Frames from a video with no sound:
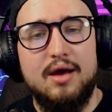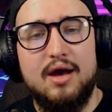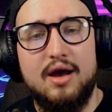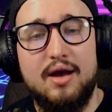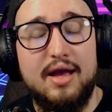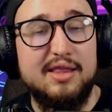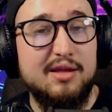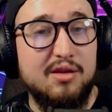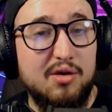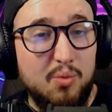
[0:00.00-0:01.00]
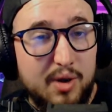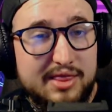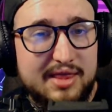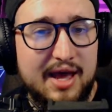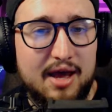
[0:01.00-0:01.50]
And then
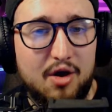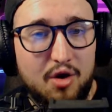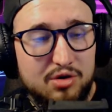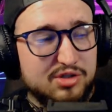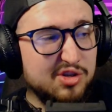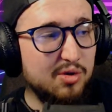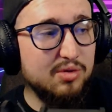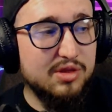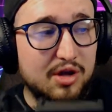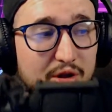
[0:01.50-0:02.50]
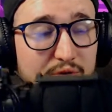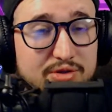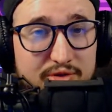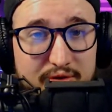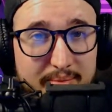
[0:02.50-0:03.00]
with that, also, the
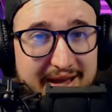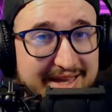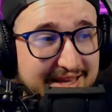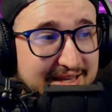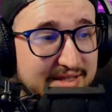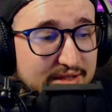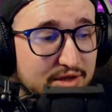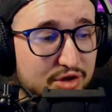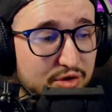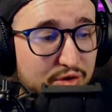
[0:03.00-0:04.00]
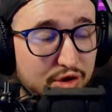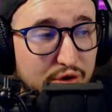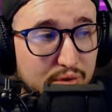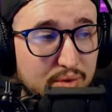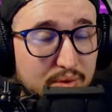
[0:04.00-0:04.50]
closer the mic is to
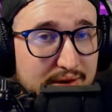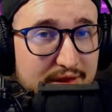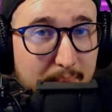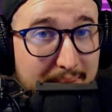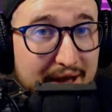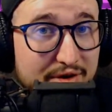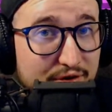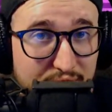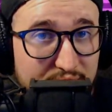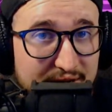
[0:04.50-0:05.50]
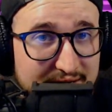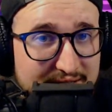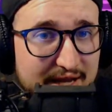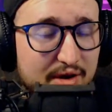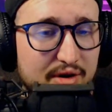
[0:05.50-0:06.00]
you, the better you're going to
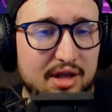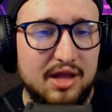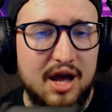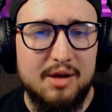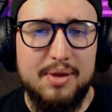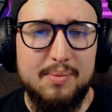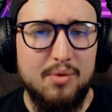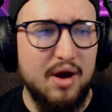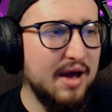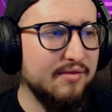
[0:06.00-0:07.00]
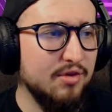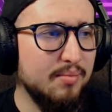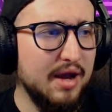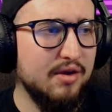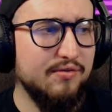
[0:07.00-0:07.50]
sound. A lot of people have their
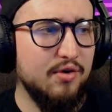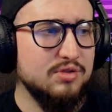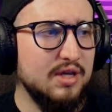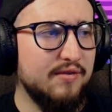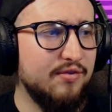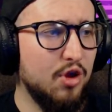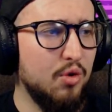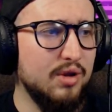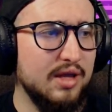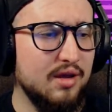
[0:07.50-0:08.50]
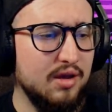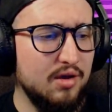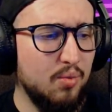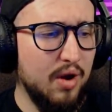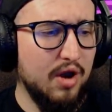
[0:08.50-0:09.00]
microphones like floating
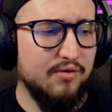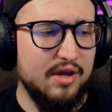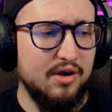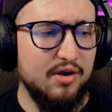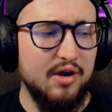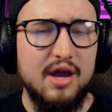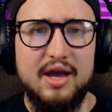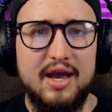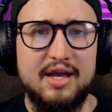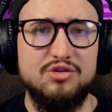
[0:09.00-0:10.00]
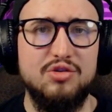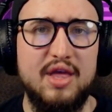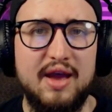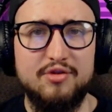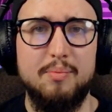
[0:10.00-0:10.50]
way over here, and so
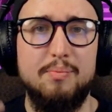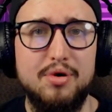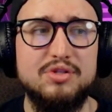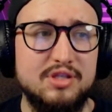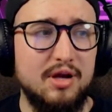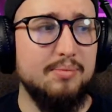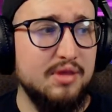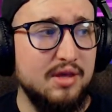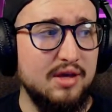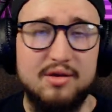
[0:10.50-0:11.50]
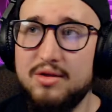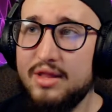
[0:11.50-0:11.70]
they have to boost up the